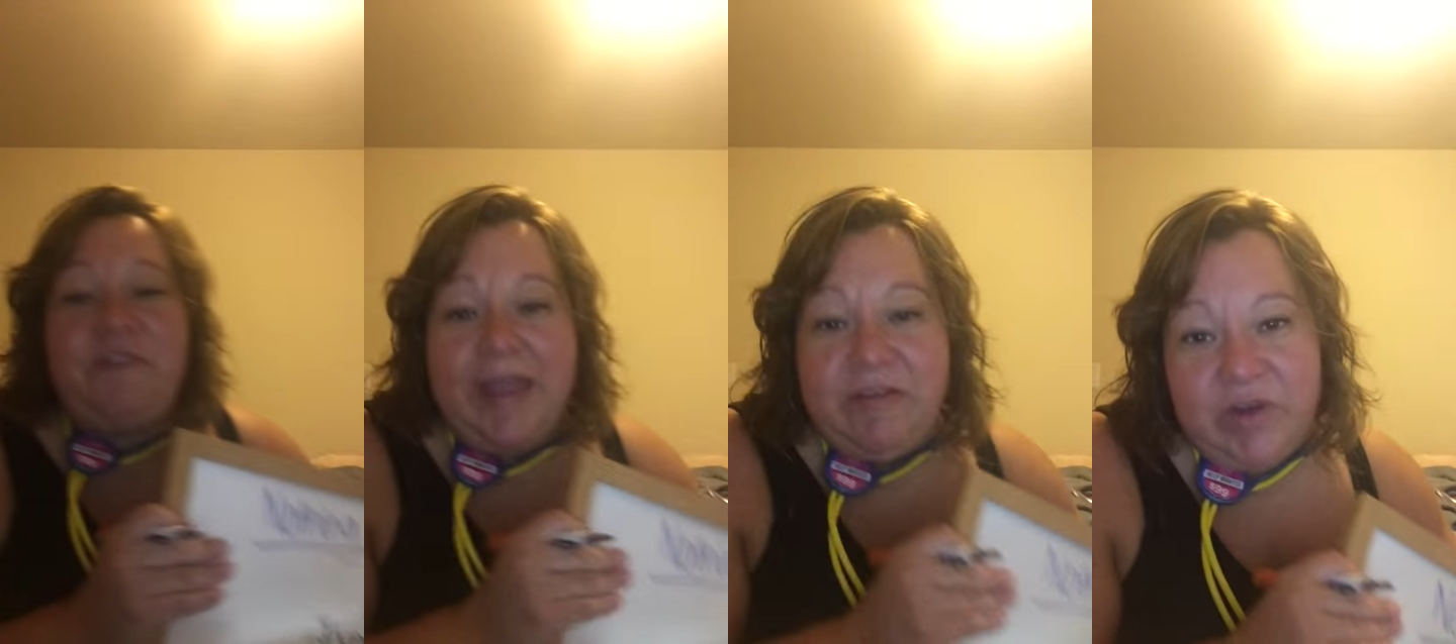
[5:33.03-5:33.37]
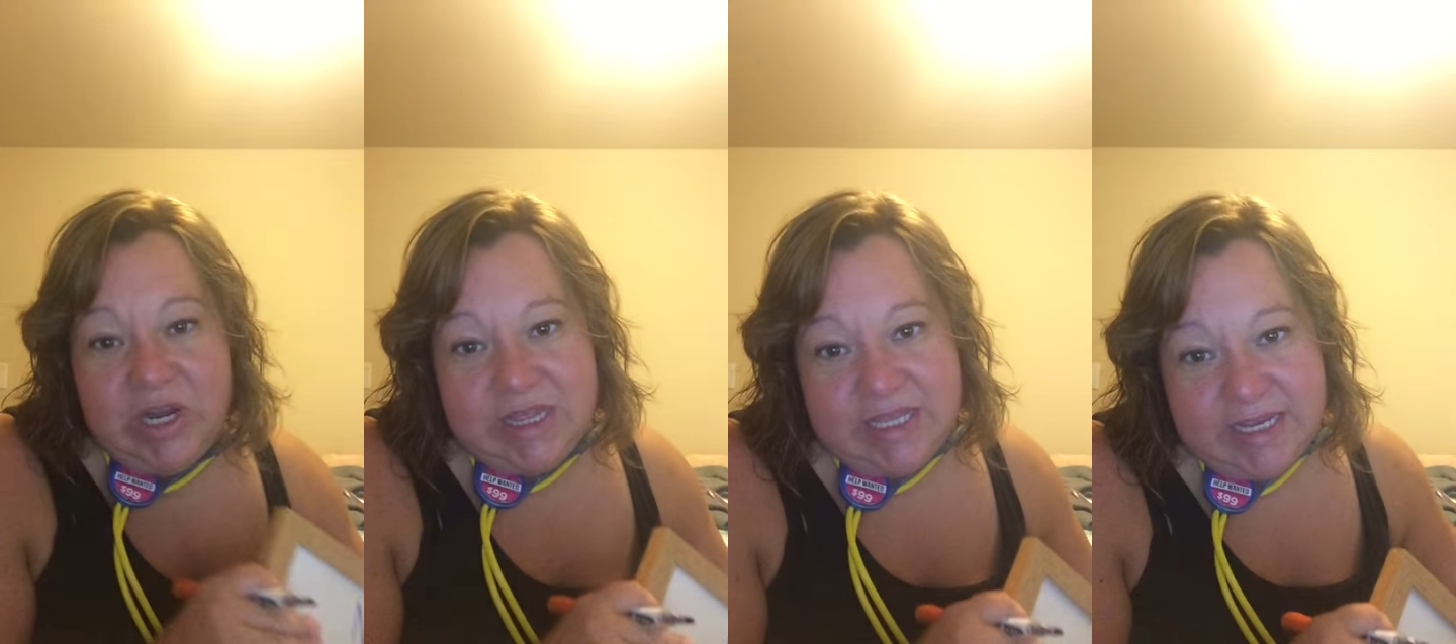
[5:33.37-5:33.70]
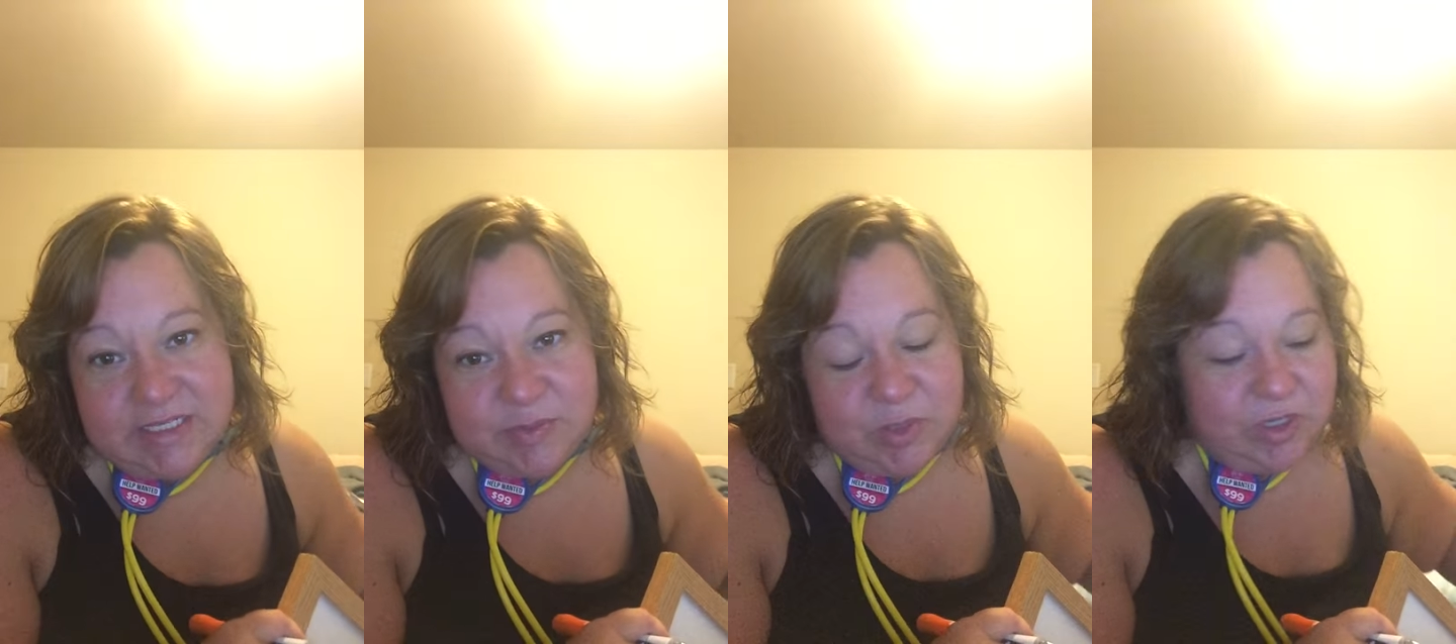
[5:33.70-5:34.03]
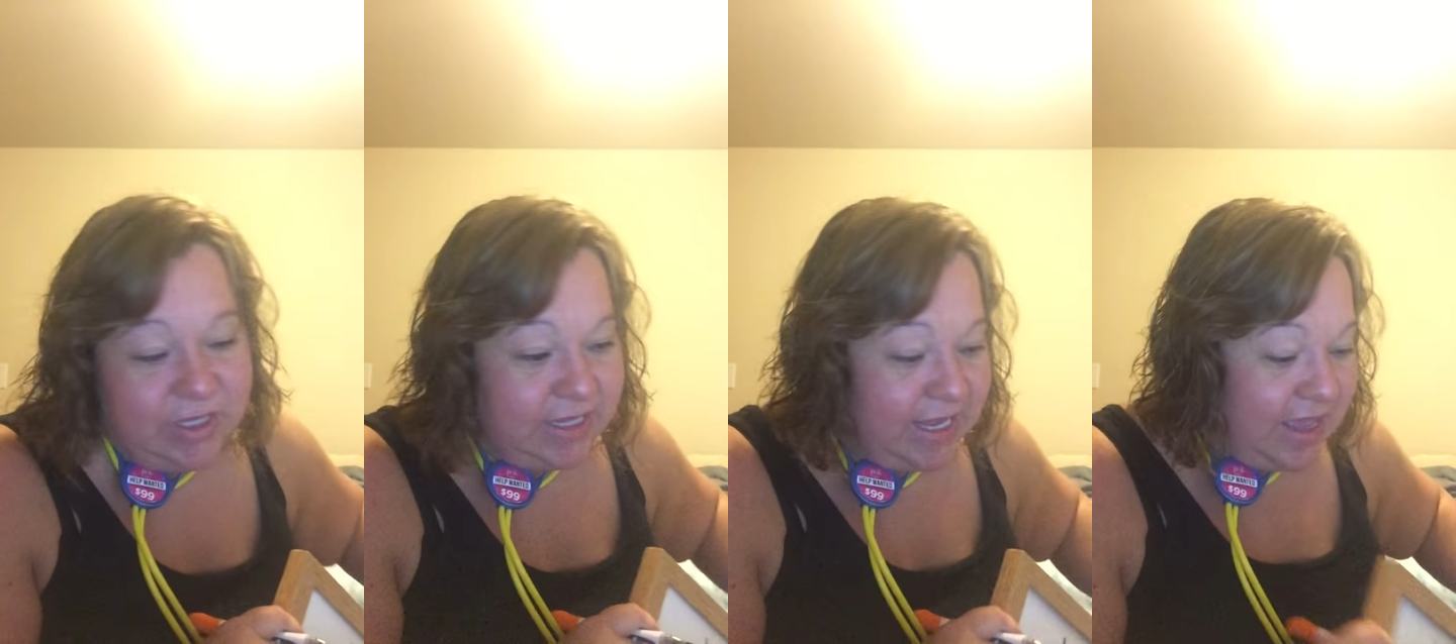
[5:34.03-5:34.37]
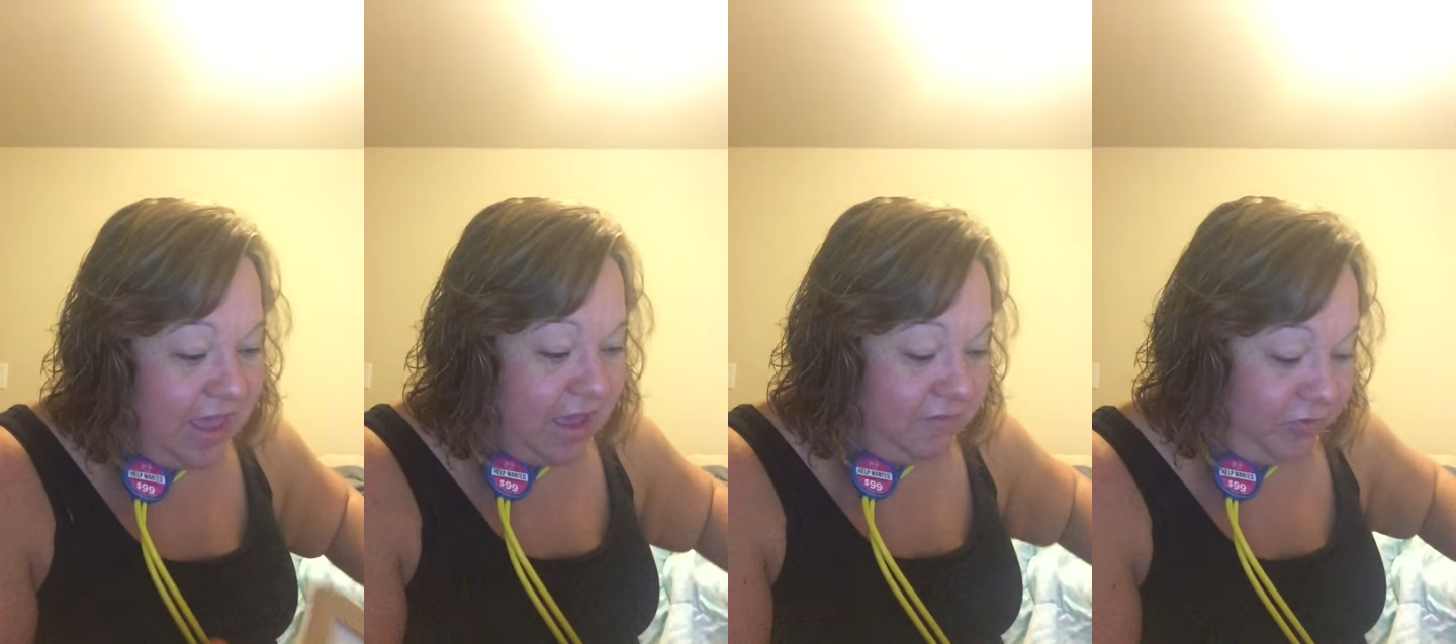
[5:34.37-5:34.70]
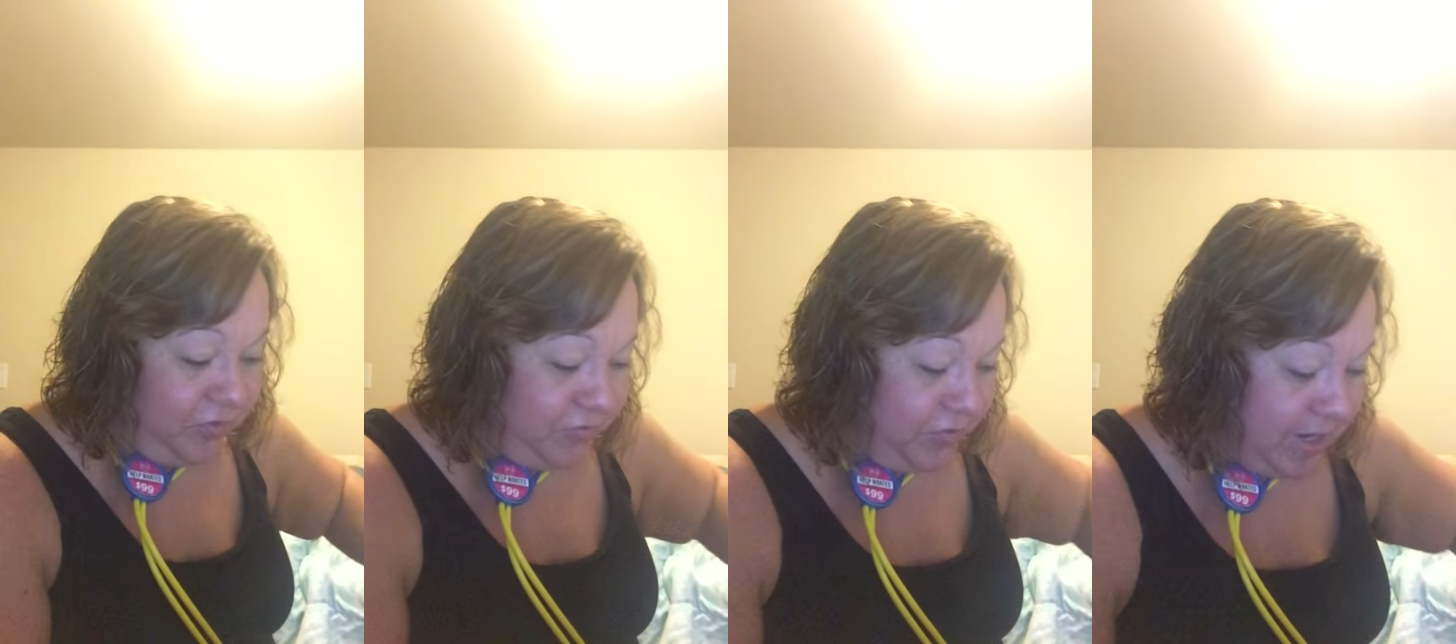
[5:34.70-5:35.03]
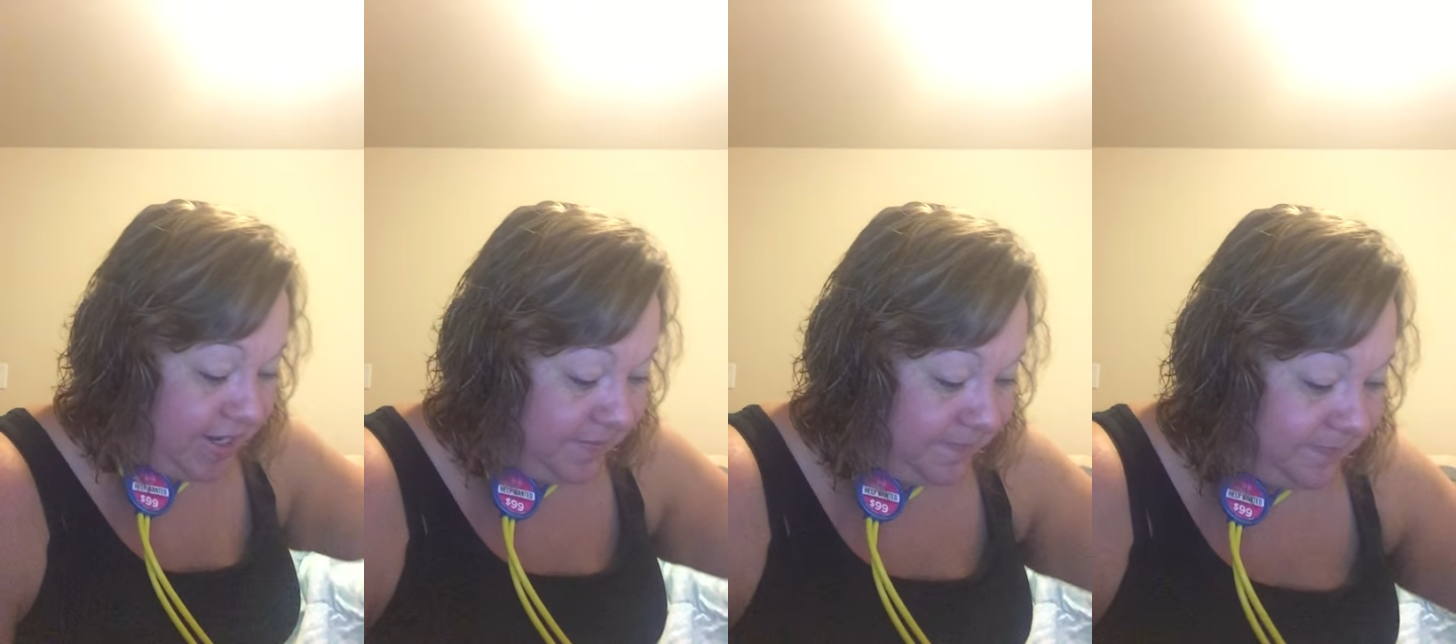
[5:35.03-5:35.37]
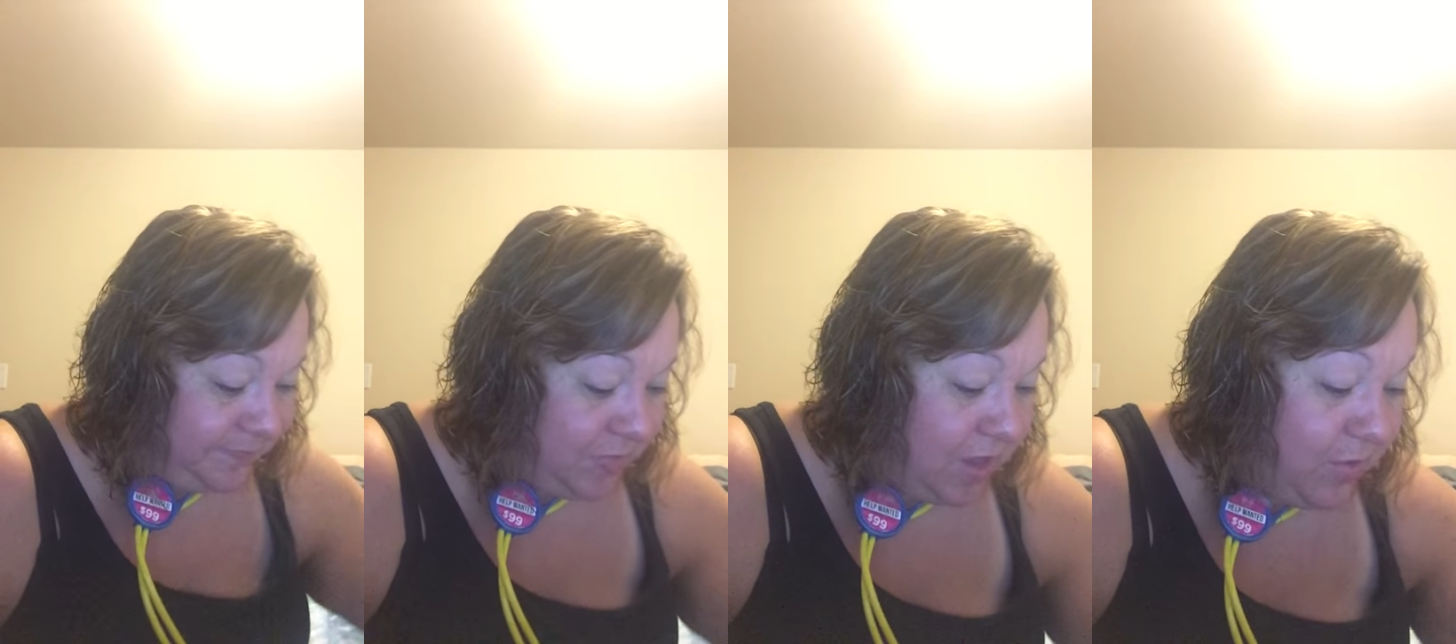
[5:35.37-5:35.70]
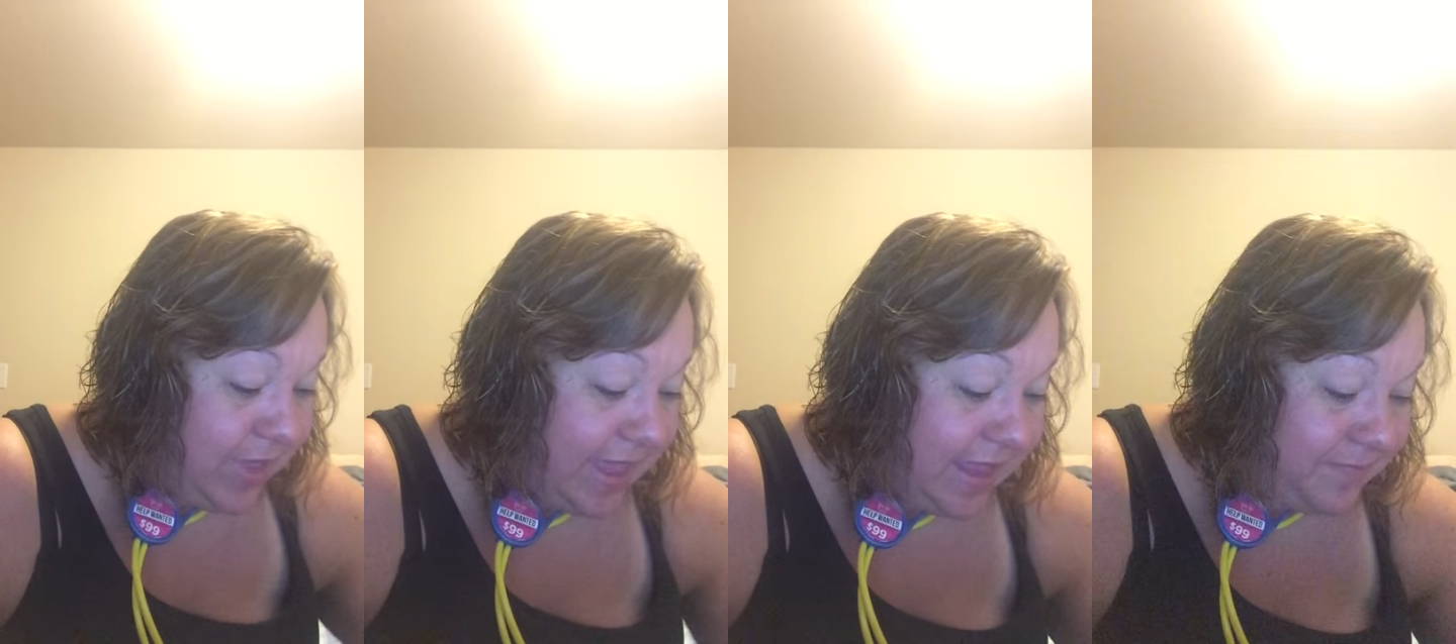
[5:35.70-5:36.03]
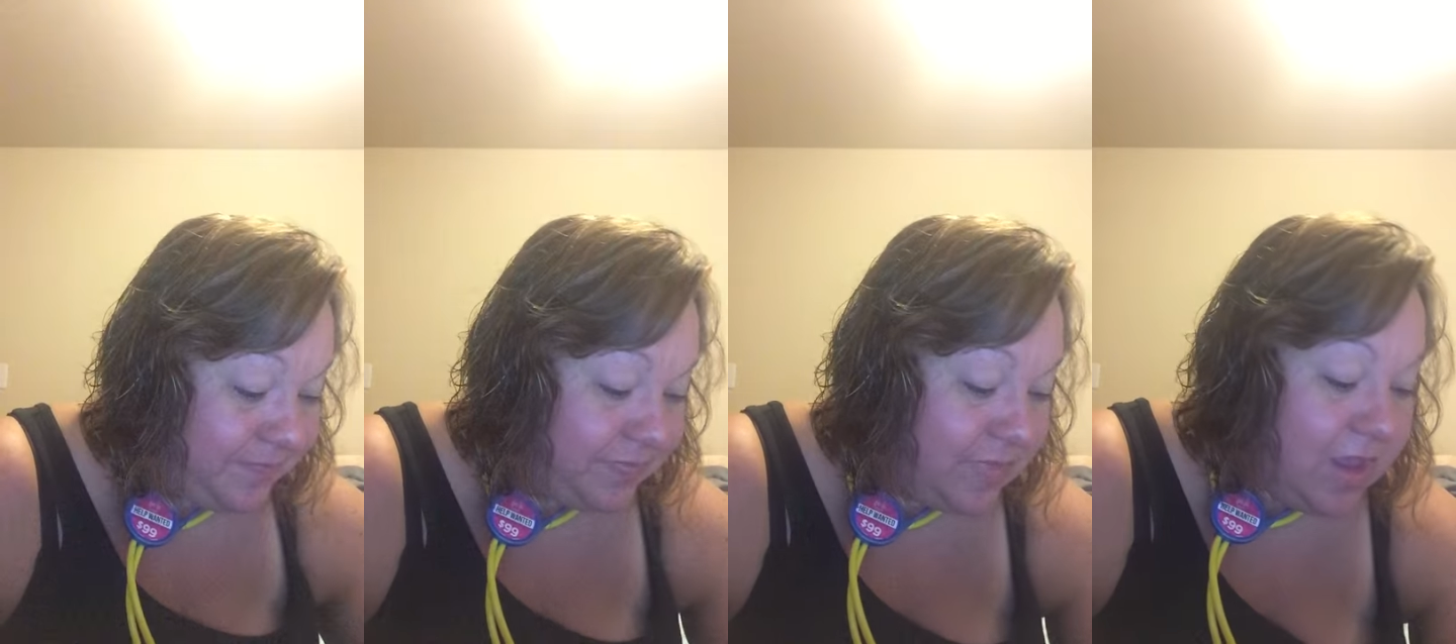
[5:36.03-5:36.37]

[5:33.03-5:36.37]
favorite things were that they got for free. Okay?